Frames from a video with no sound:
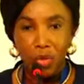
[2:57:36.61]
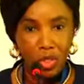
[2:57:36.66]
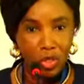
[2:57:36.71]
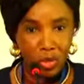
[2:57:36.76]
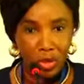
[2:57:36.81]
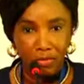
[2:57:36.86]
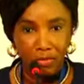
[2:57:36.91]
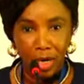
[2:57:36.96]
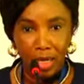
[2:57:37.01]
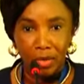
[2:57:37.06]
you the
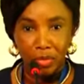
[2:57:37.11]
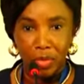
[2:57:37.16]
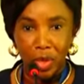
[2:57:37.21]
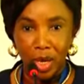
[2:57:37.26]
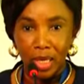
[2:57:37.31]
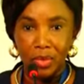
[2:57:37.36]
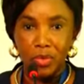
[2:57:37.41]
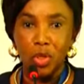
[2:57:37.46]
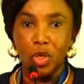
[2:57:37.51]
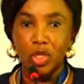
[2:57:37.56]
very
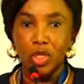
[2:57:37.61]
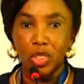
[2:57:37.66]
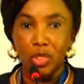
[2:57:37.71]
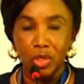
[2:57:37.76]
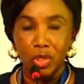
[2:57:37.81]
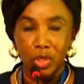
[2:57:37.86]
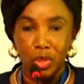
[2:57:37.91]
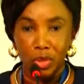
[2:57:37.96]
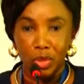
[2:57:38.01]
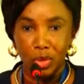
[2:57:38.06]
best. We'll continue
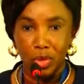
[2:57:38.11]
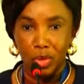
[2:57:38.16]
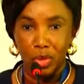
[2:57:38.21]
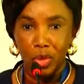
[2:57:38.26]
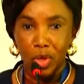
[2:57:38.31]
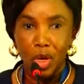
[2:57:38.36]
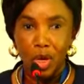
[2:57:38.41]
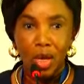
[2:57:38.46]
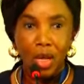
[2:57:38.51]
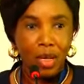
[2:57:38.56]

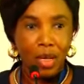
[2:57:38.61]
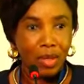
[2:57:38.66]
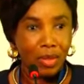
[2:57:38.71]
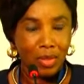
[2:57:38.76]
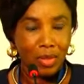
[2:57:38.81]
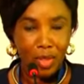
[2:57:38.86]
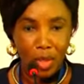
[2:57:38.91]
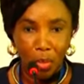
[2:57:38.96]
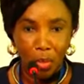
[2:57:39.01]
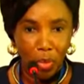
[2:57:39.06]
to
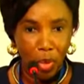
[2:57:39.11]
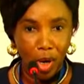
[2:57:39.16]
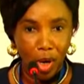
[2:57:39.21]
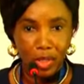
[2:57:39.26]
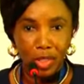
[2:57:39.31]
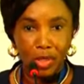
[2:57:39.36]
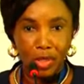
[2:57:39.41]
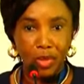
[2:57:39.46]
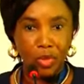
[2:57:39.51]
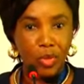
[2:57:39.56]

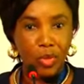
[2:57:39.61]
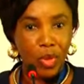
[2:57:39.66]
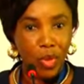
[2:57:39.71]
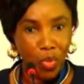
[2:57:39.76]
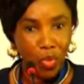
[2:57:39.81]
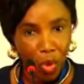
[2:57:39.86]
support you,